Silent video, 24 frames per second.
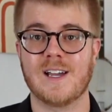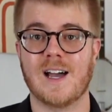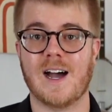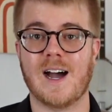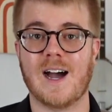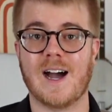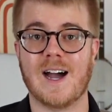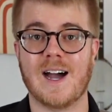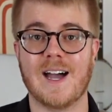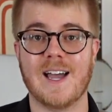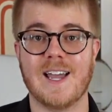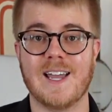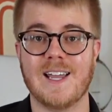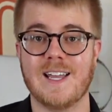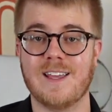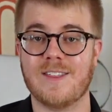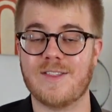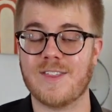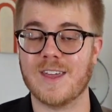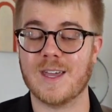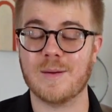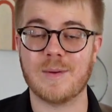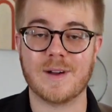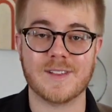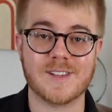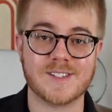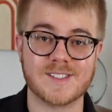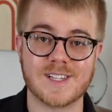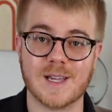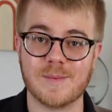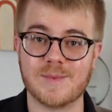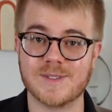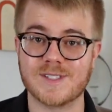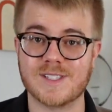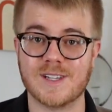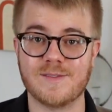I think about this
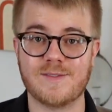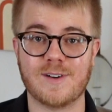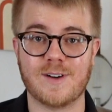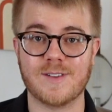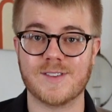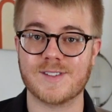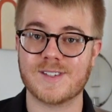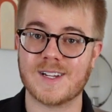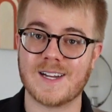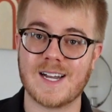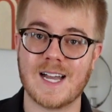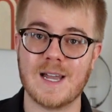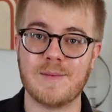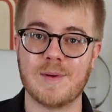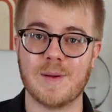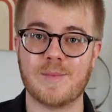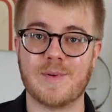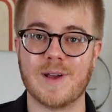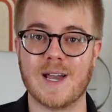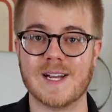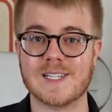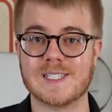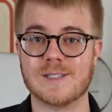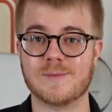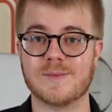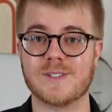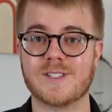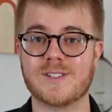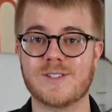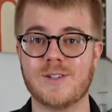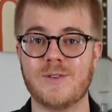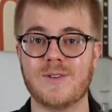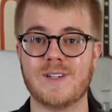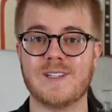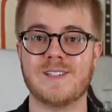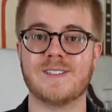type of stuff all the time. I practice it with
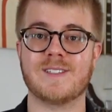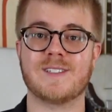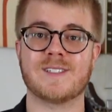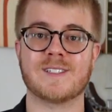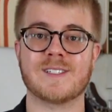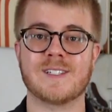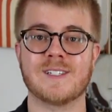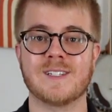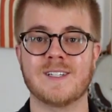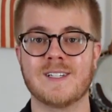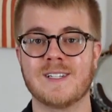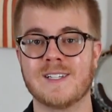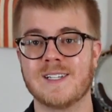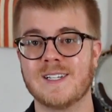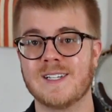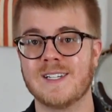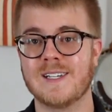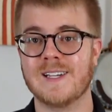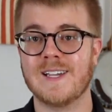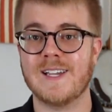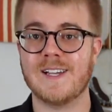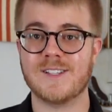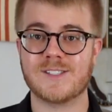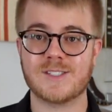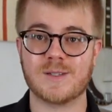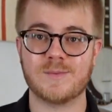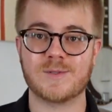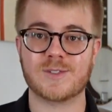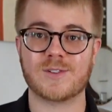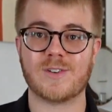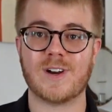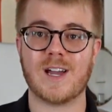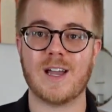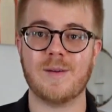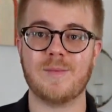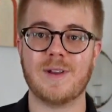students. Hit
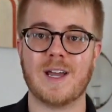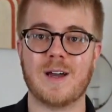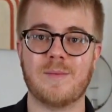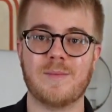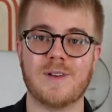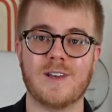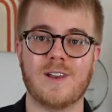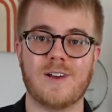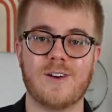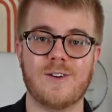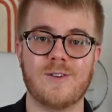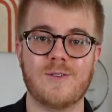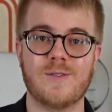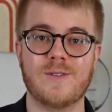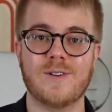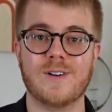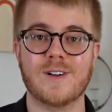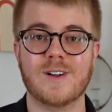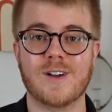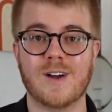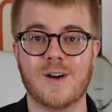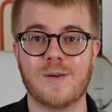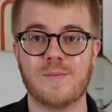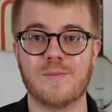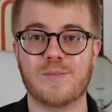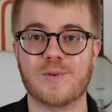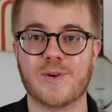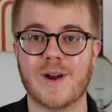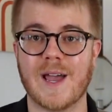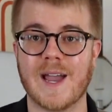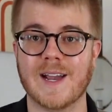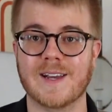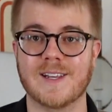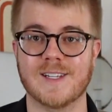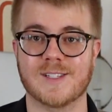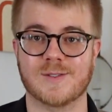subscribe down below. Come
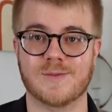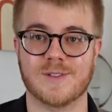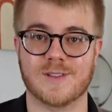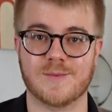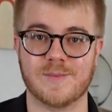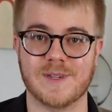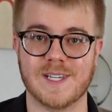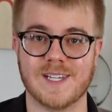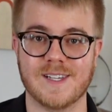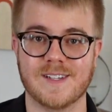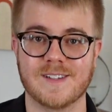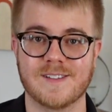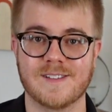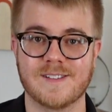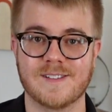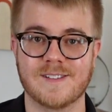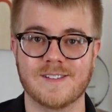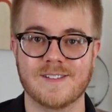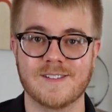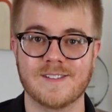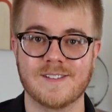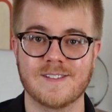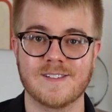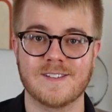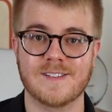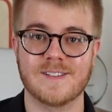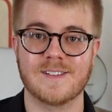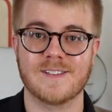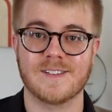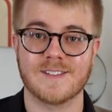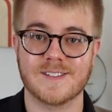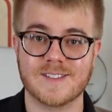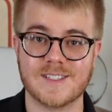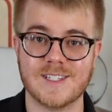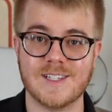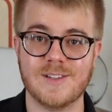practice with me.
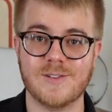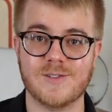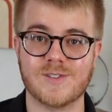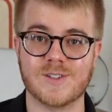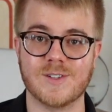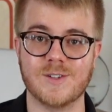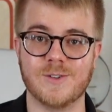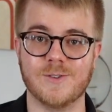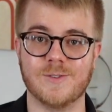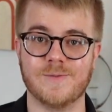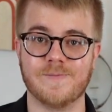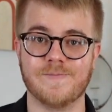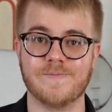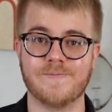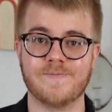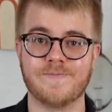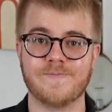See you soon.